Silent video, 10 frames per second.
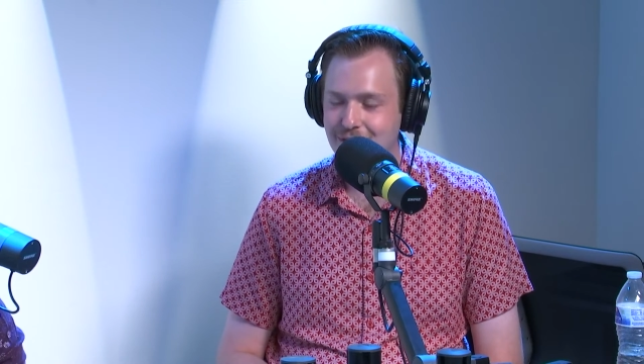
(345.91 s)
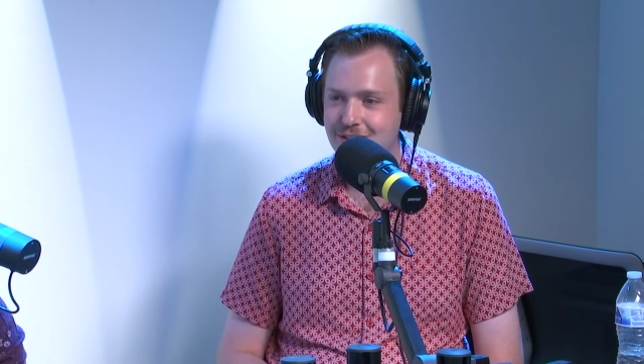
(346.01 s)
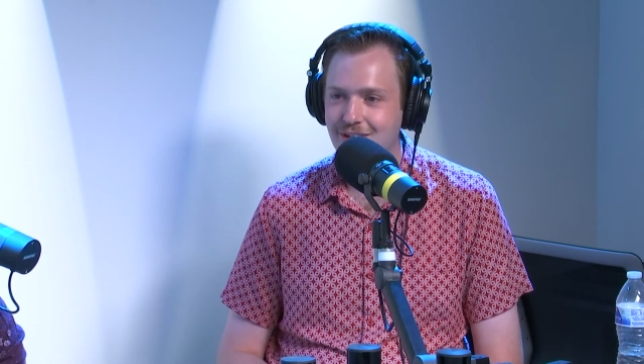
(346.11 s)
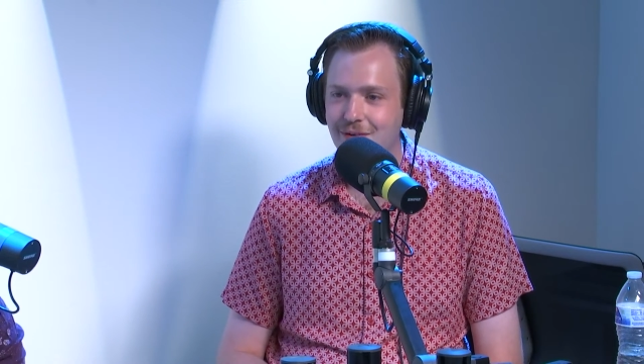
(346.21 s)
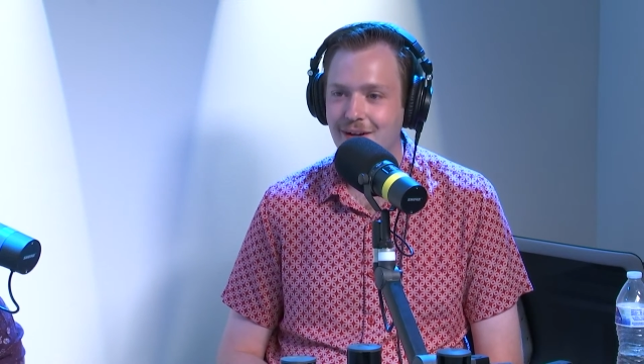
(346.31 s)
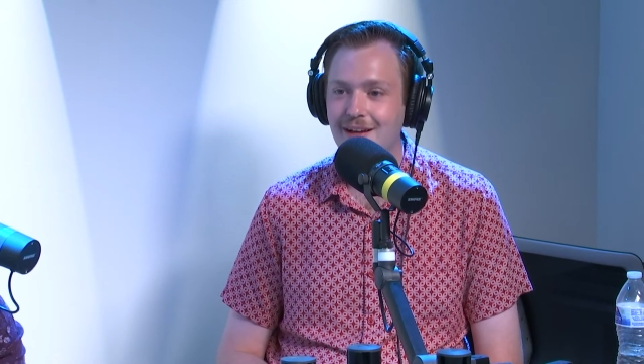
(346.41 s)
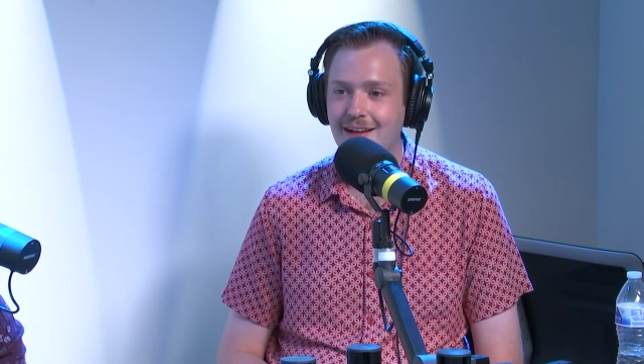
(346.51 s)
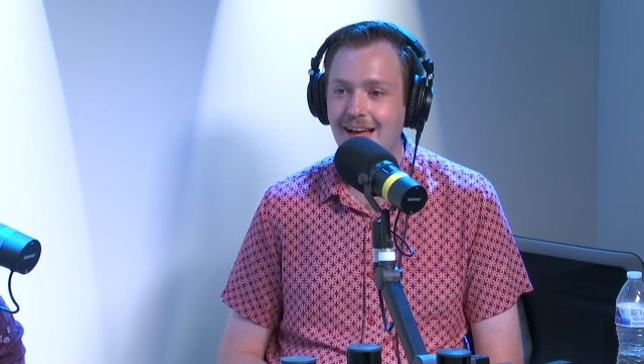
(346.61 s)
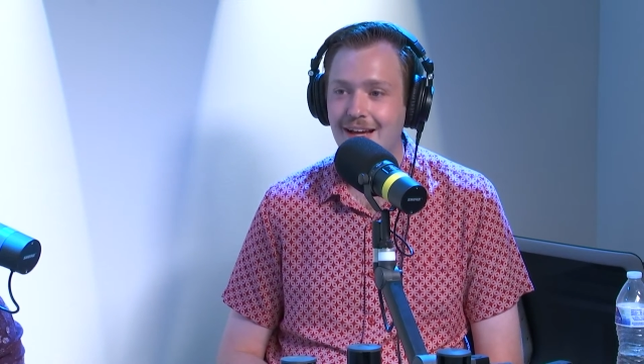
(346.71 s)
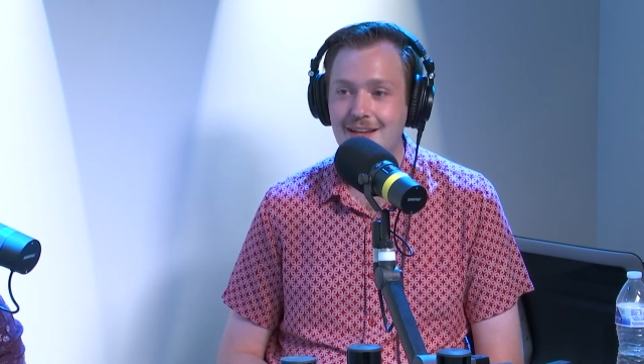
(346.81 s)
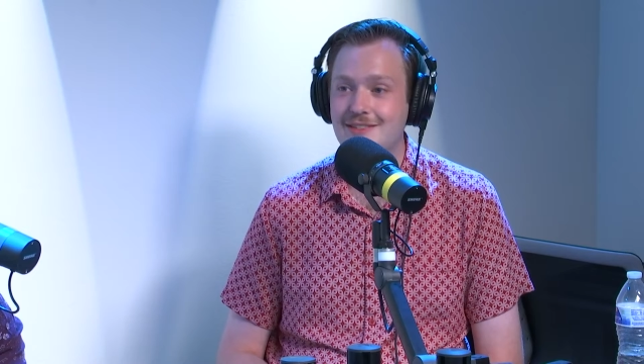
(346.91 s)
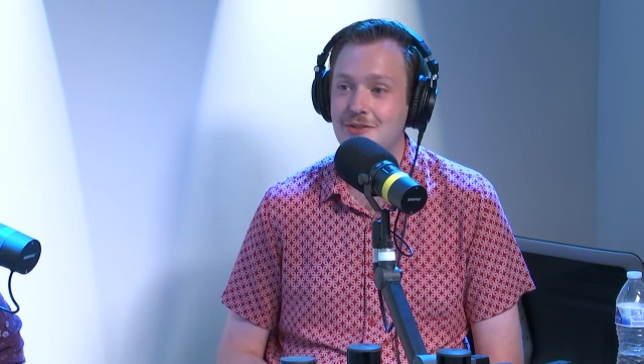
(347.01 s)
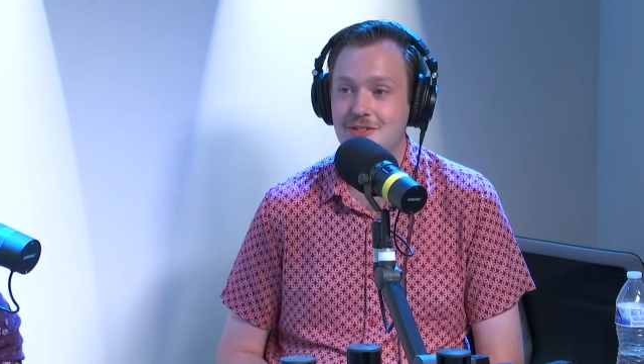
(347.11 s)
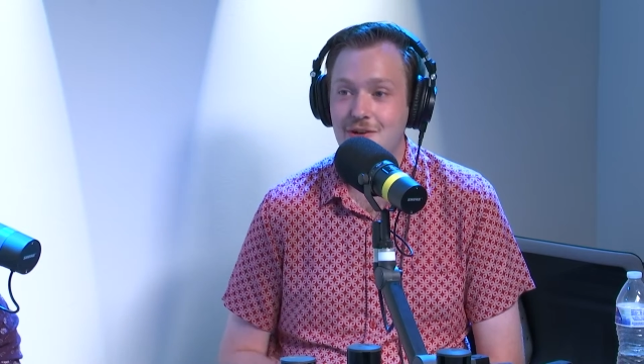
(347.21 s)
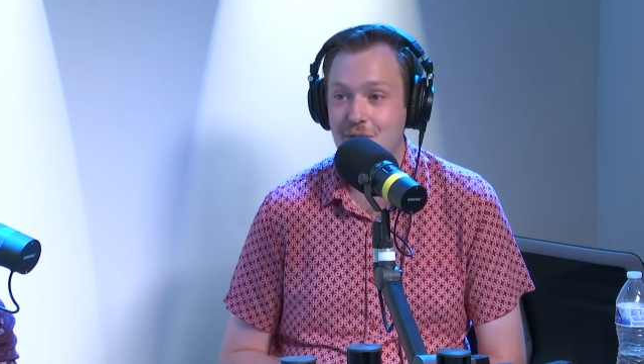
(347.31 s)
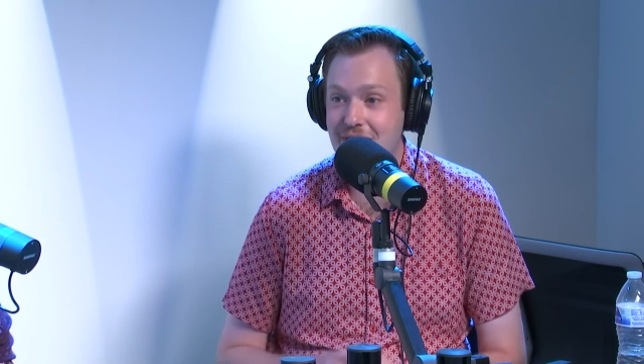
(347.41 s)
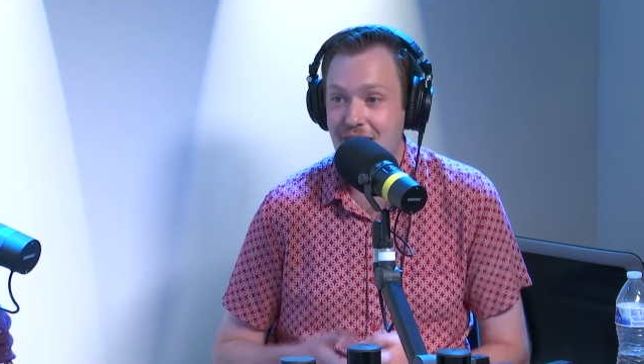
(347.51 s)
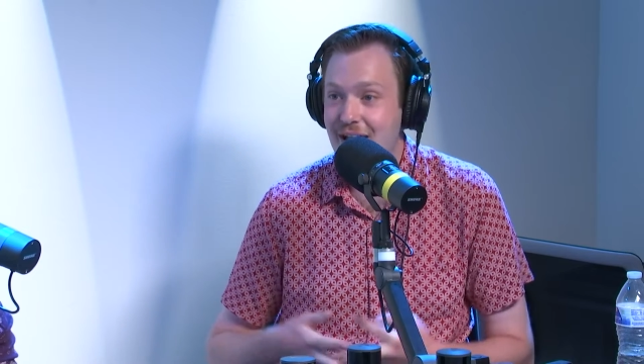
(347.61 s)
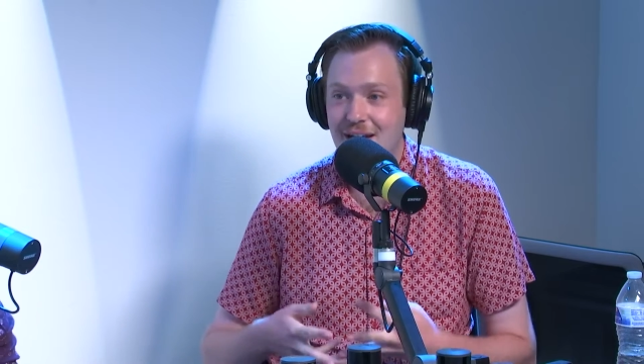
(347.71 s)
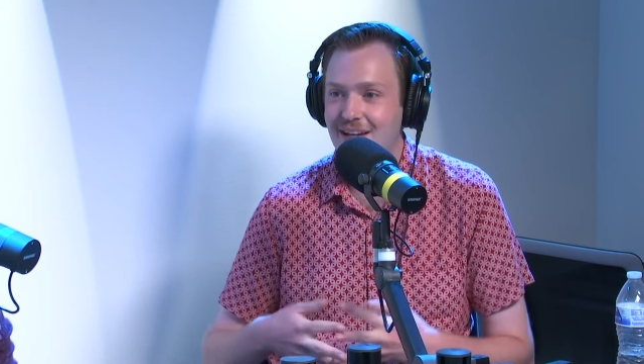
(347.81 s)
So I guess I'll just go with A.